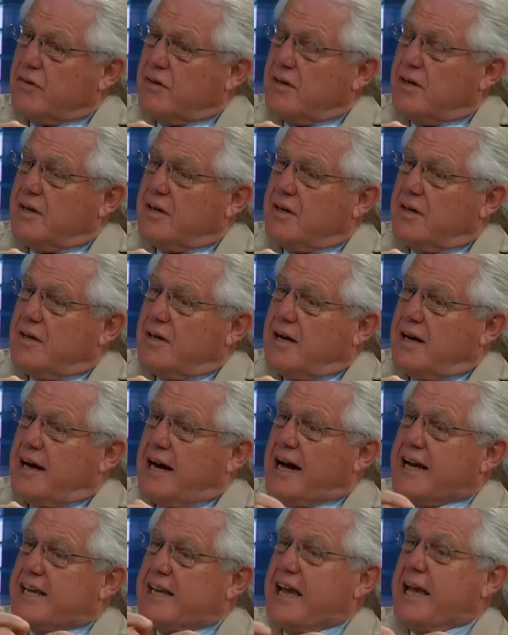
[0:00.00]
Yes.
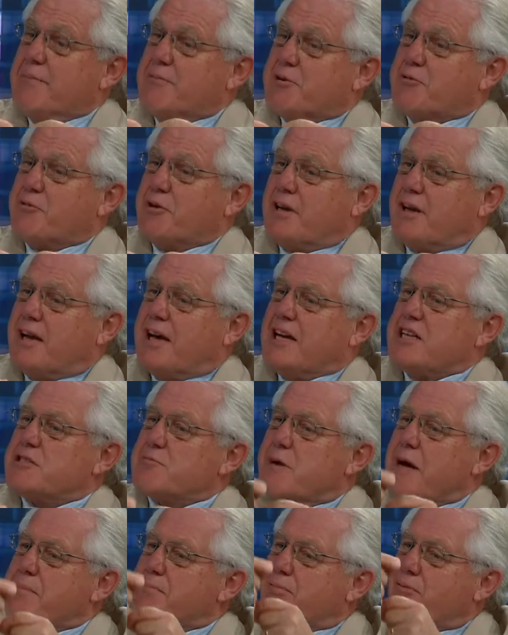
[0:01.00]
I came to
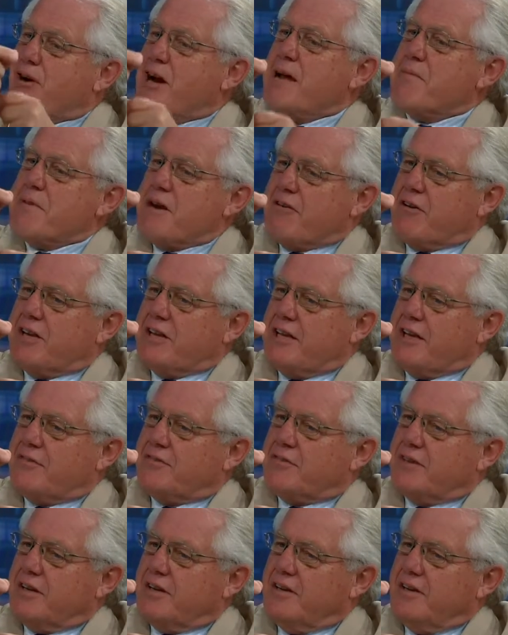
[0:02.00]
realize my primary
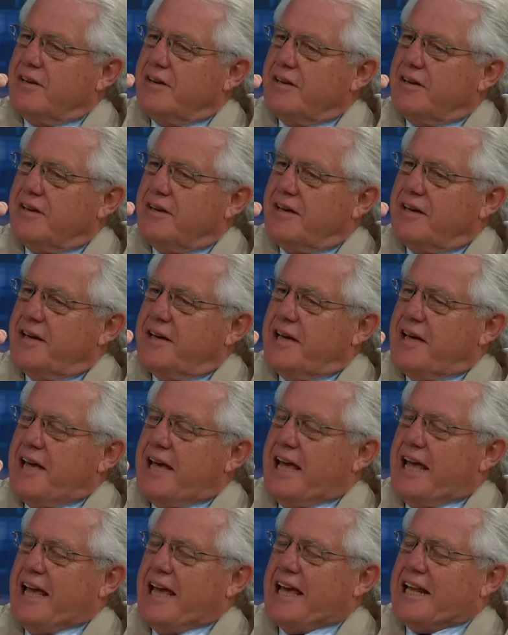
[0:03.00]
gifting, mm.
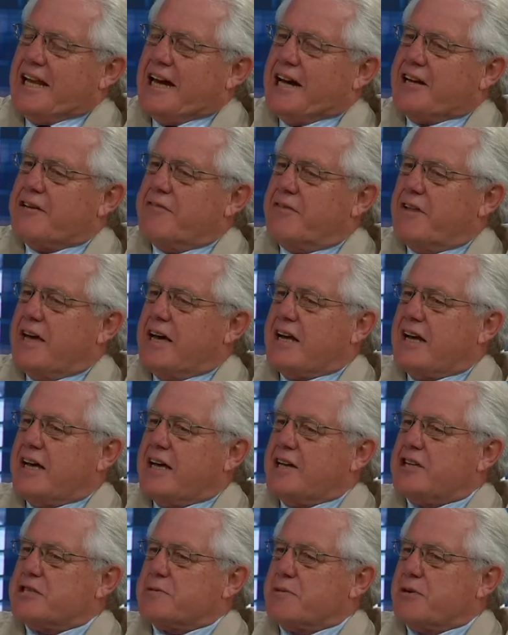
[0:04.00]
and out of that
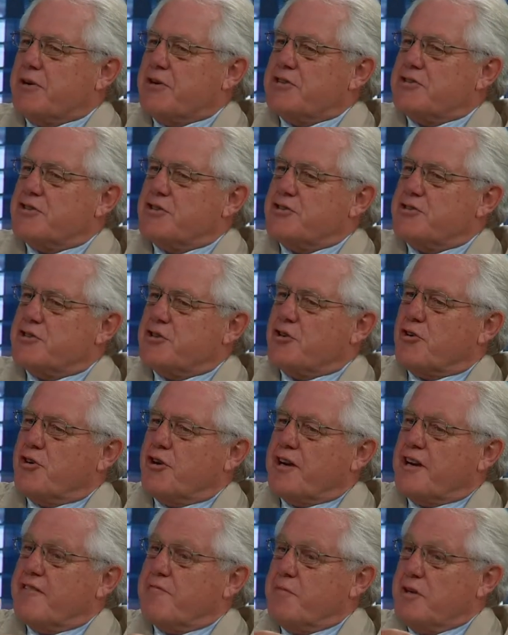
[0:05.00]
I experienced the
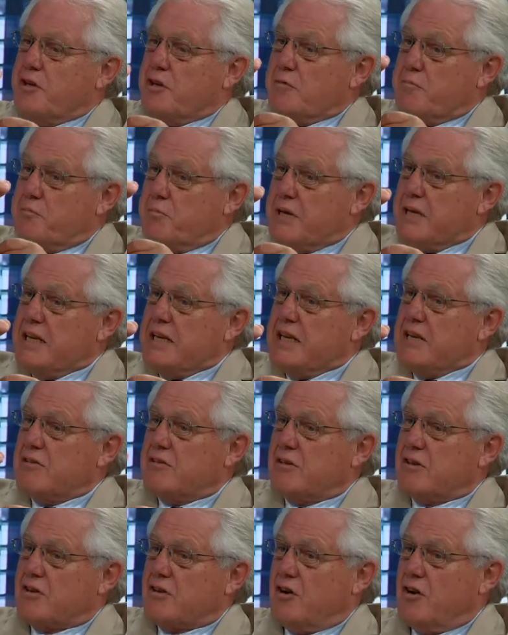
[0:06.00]
joy of being
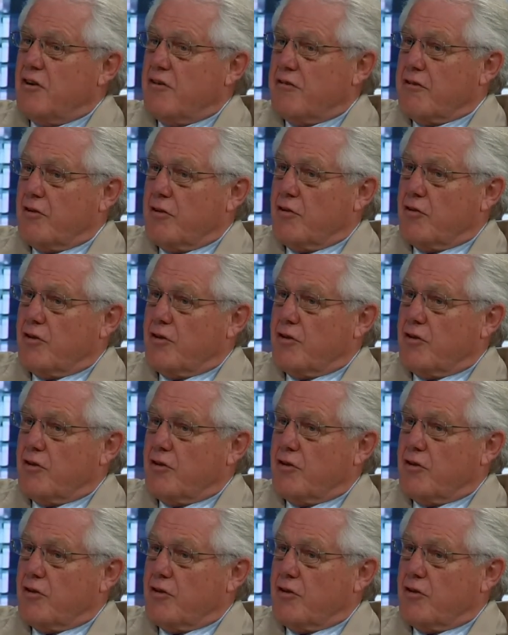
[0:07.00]
obedient to the call of the